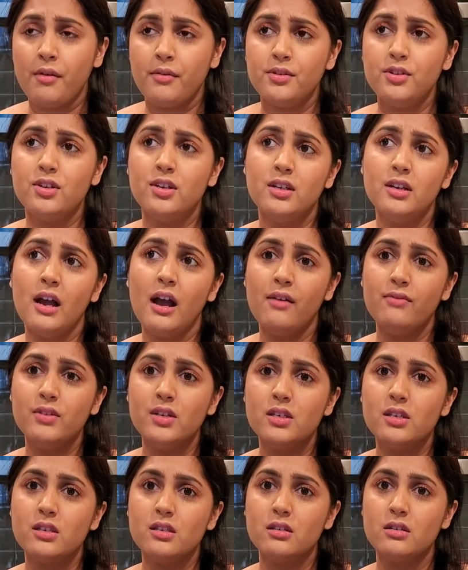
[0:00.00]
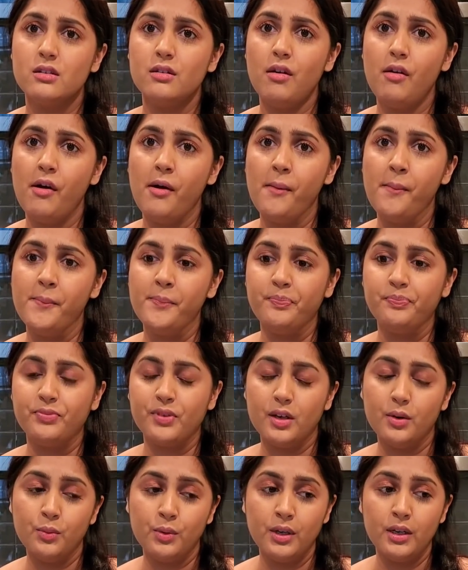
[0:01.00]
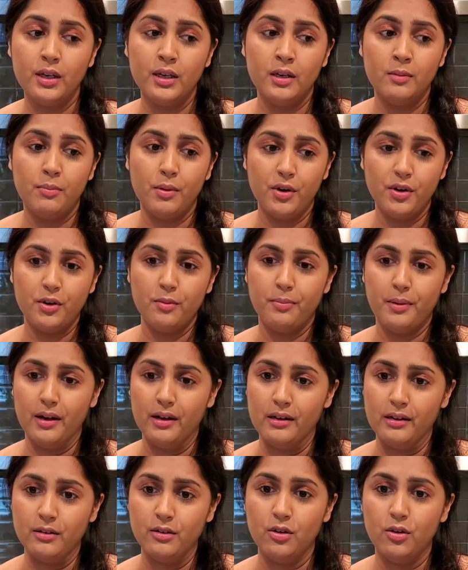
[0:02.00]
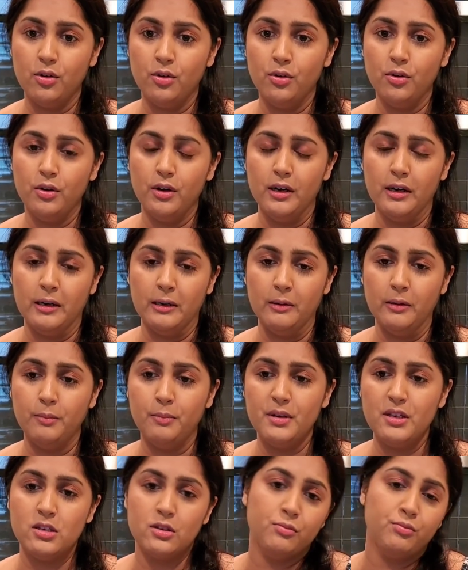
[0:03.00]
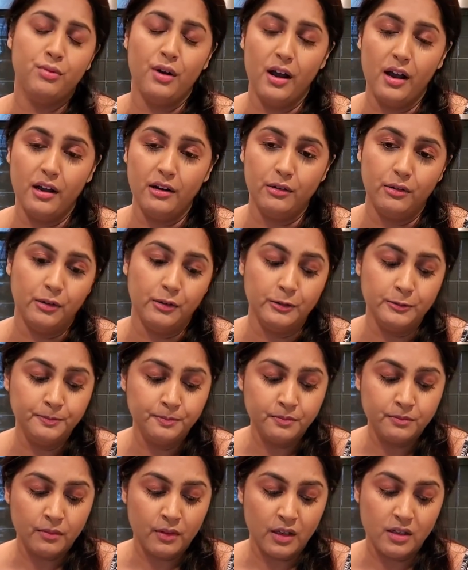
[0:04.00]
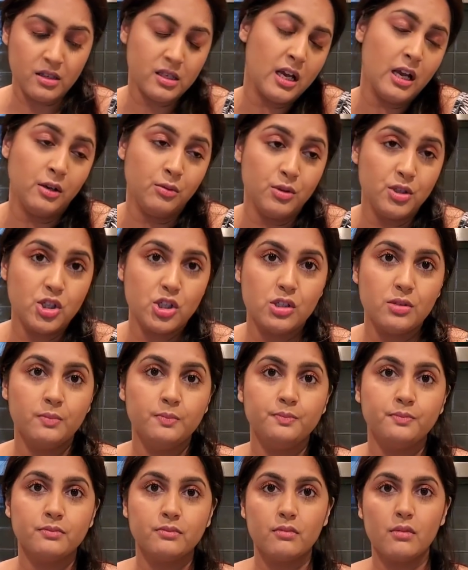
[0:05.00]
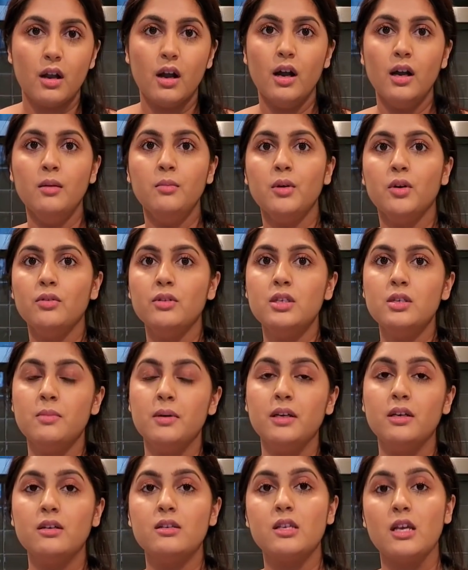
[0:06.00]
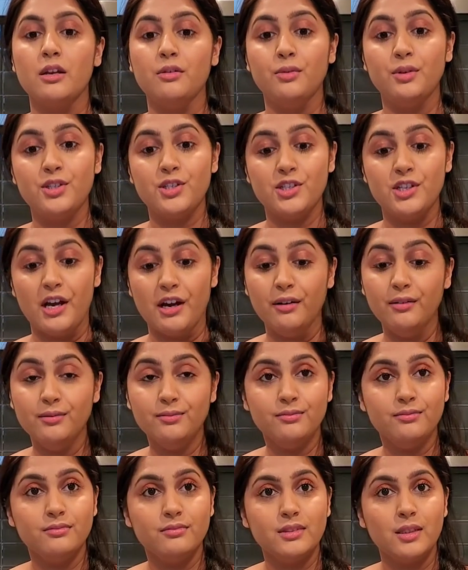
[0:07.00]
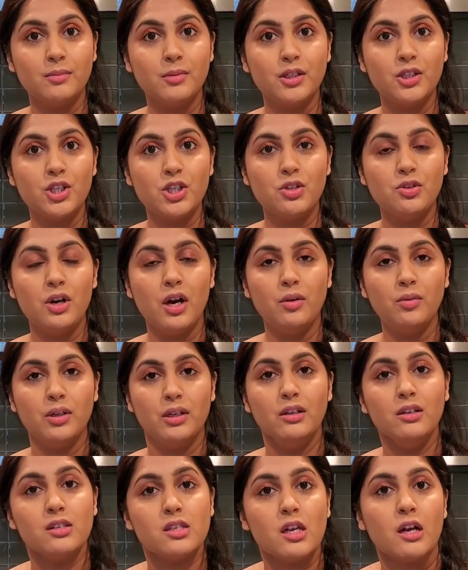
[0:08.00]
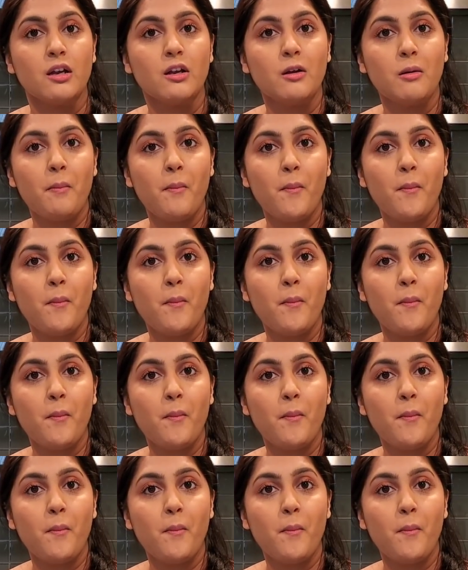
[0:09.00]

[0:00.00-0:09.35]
you can have this in a burger bun or a piece of bread or a sandwich. I'm going to make a sandwich now, and I'm going to show you how it looks like.